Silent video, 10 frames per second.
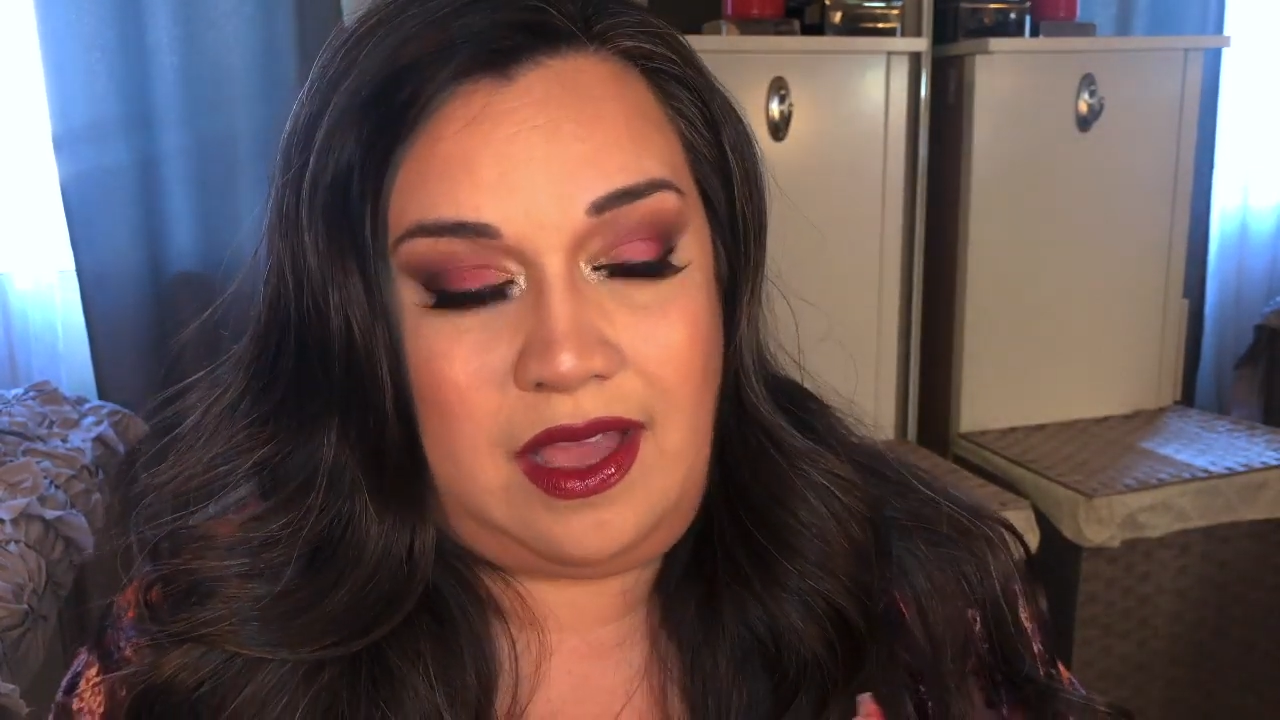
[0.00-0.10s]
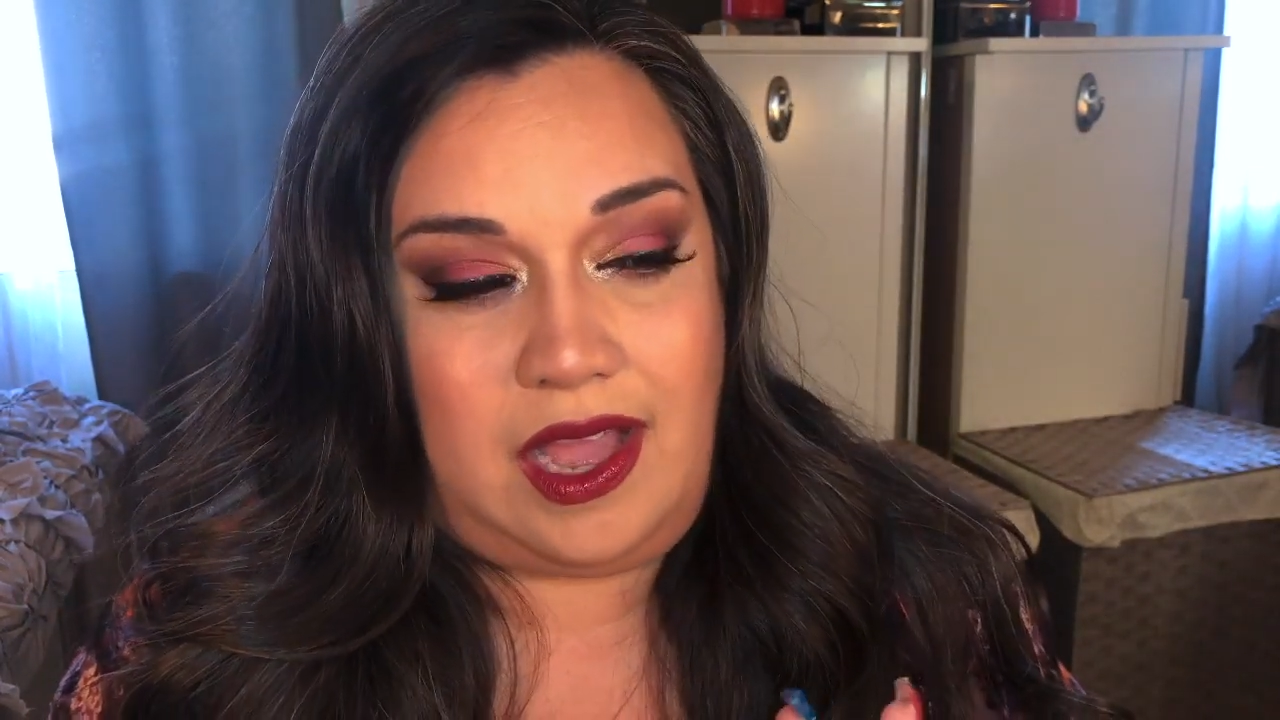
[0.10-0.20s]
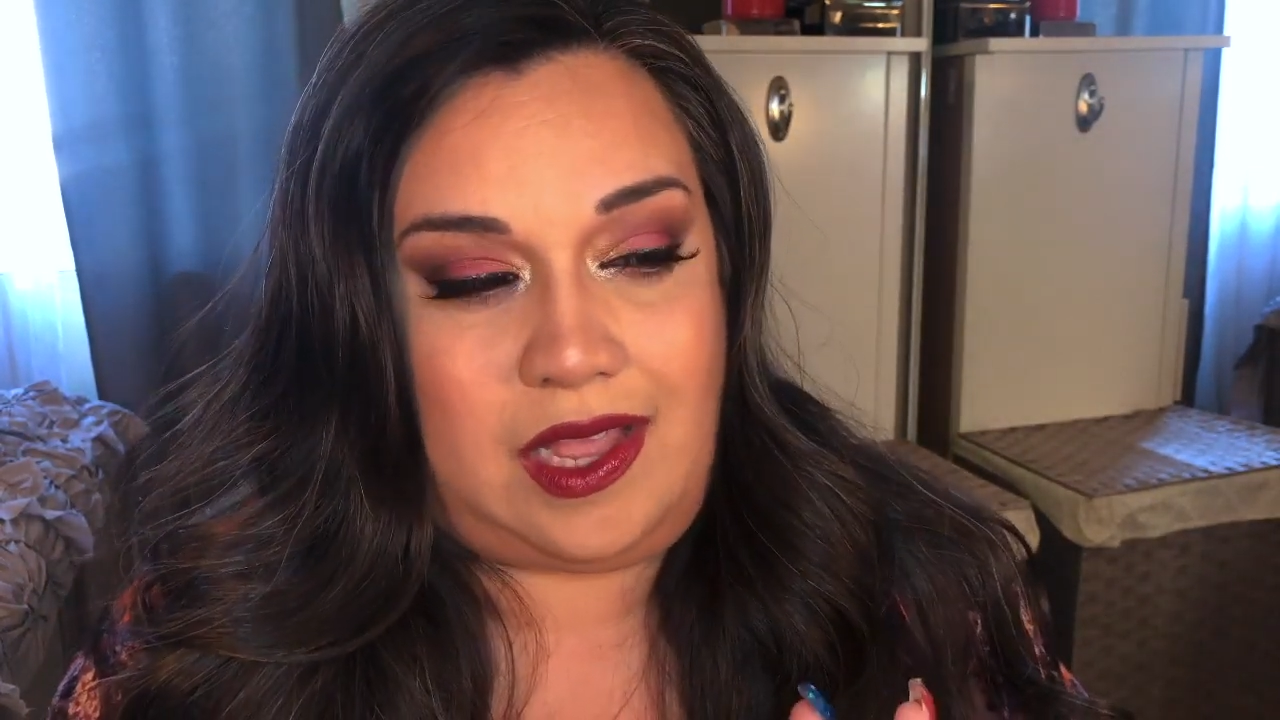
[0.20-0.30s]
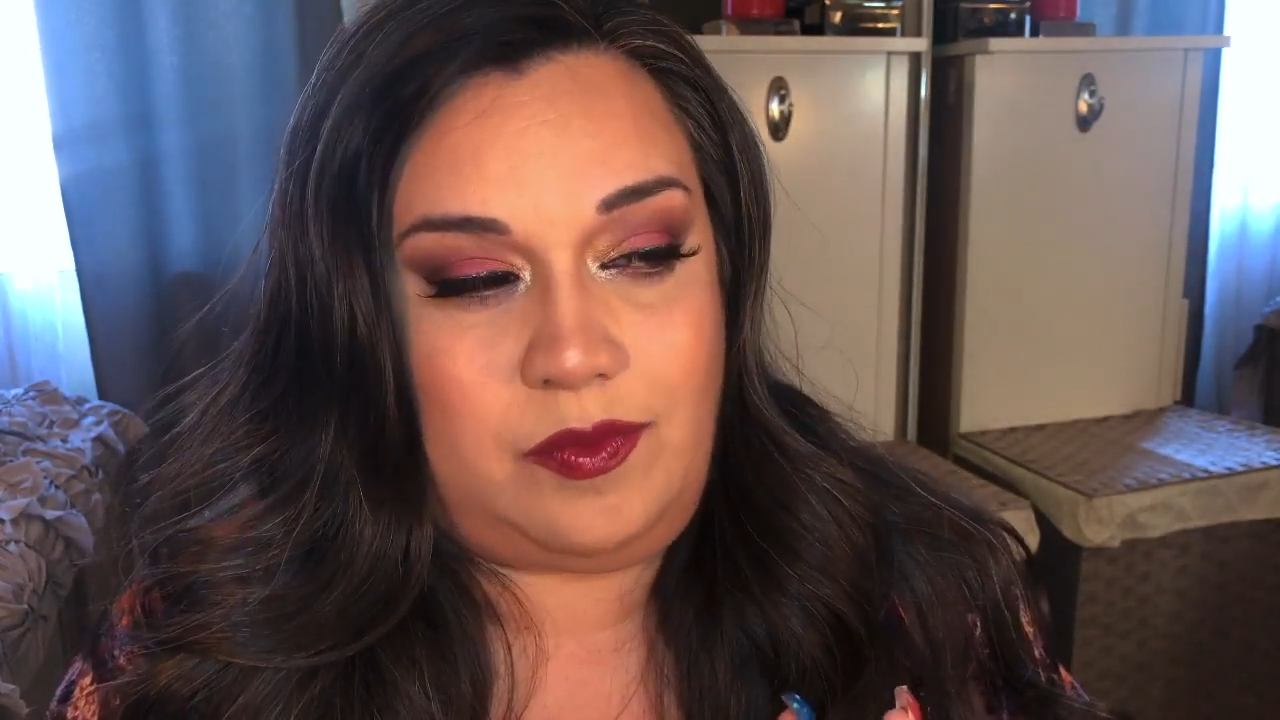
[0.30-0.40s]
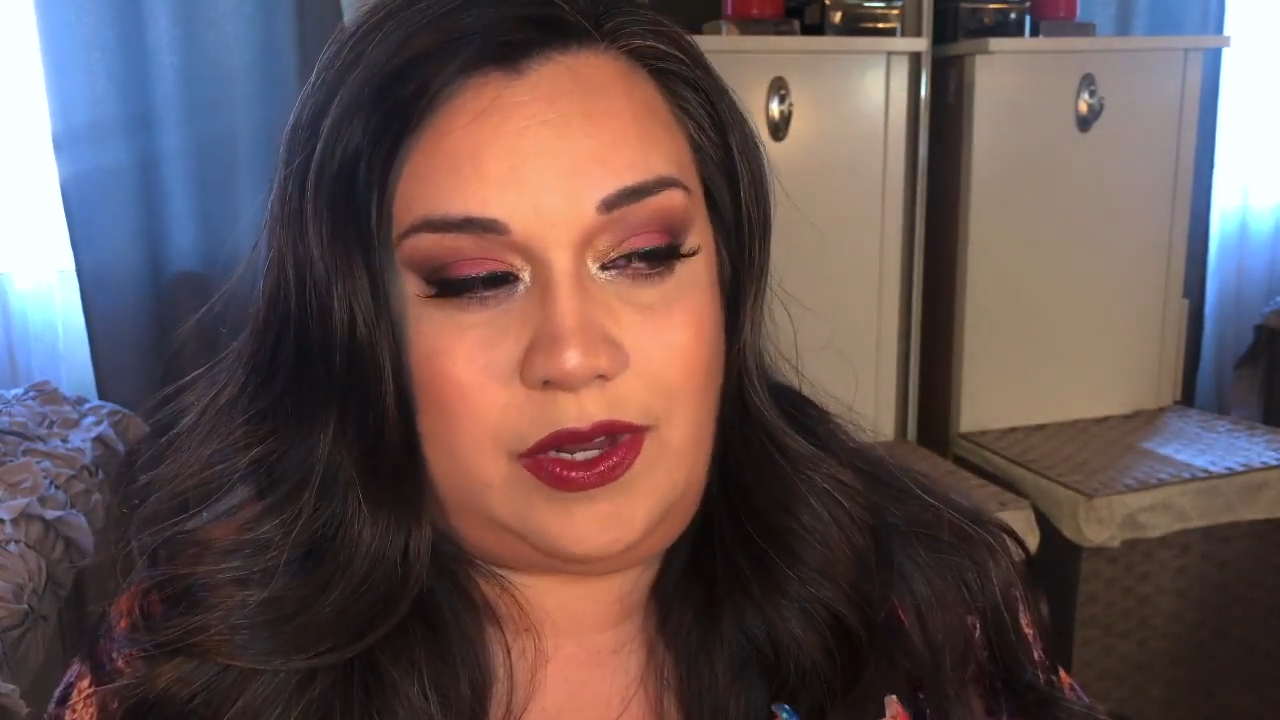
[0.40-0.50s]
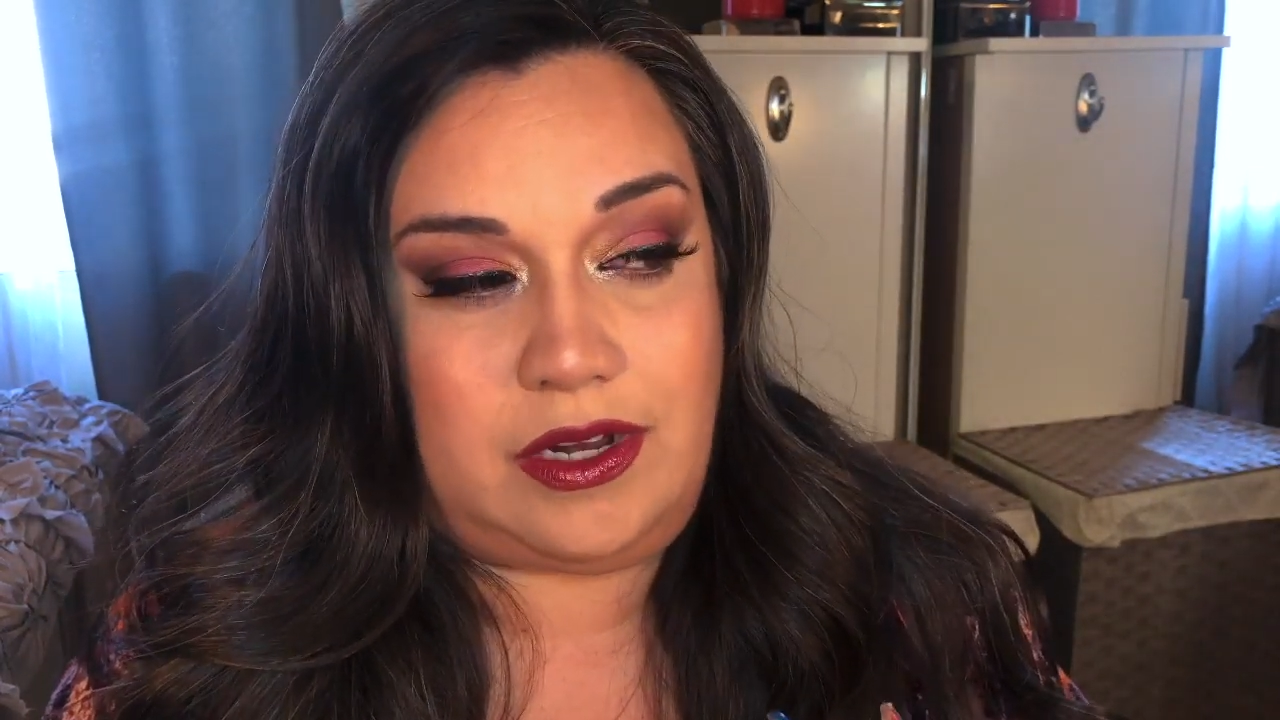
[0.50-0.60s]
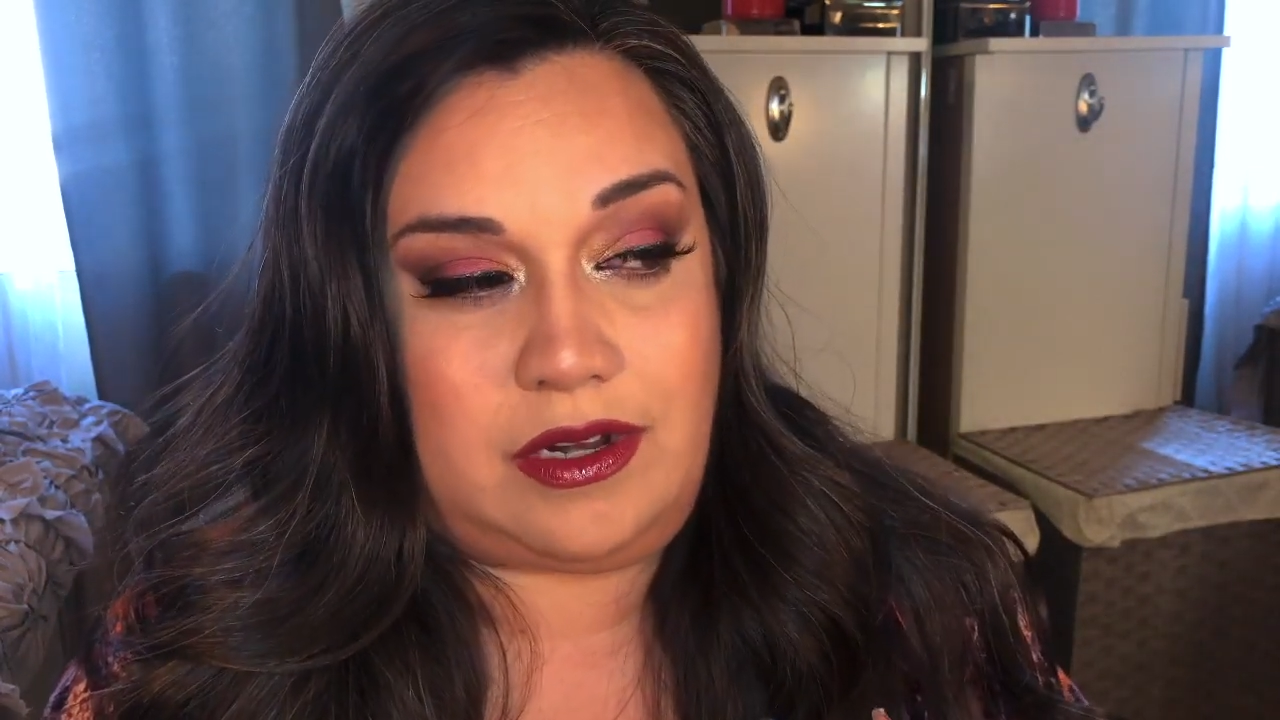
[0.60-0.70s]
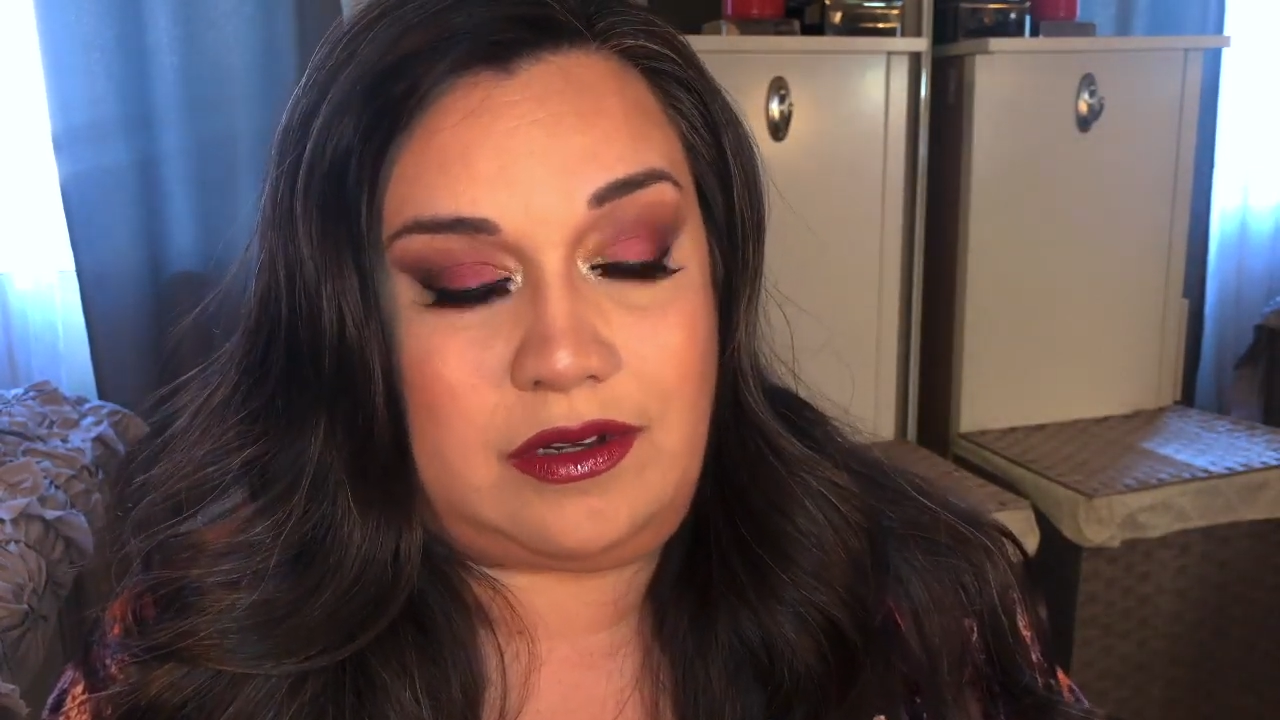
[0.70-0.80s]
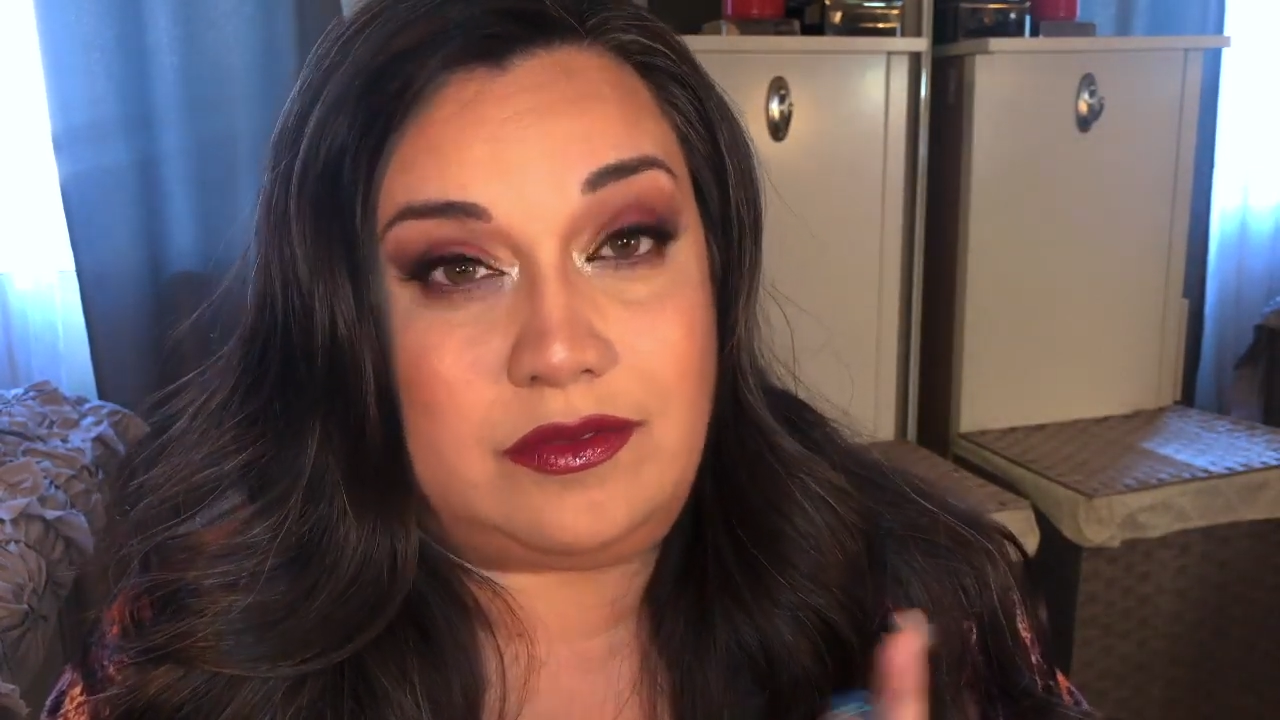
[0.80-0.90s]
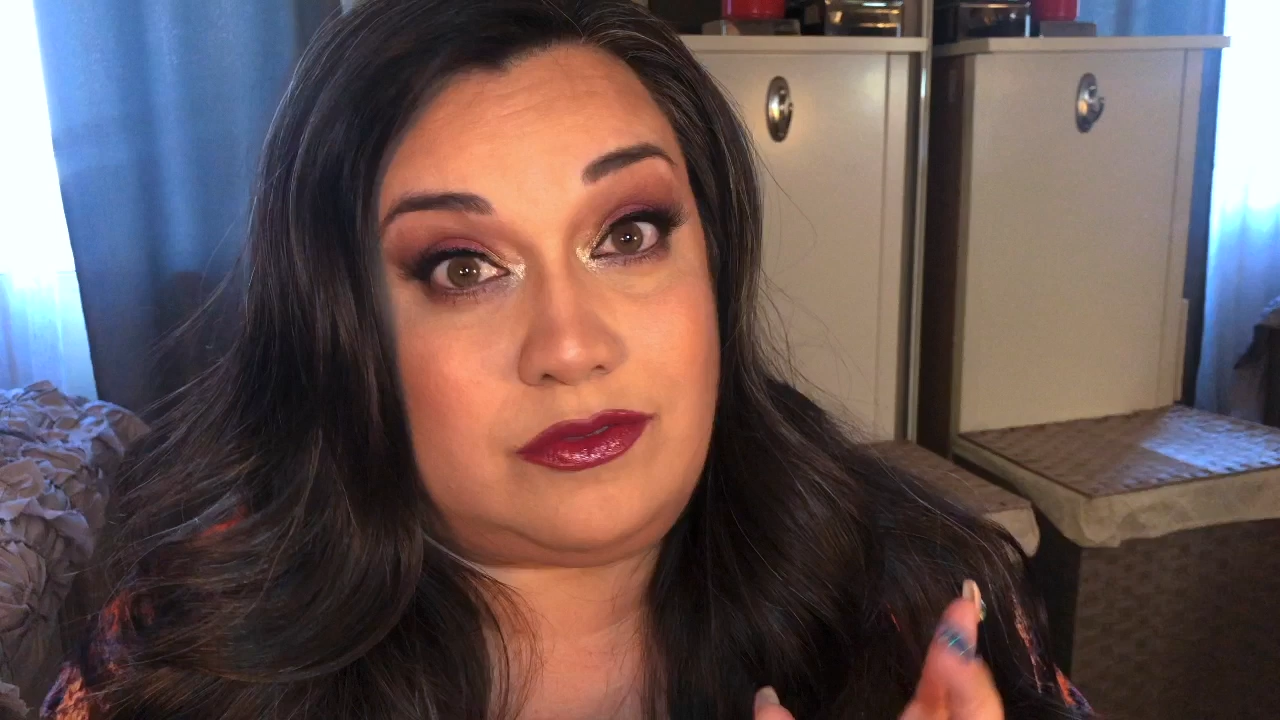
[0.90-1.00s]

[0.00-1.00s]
I wear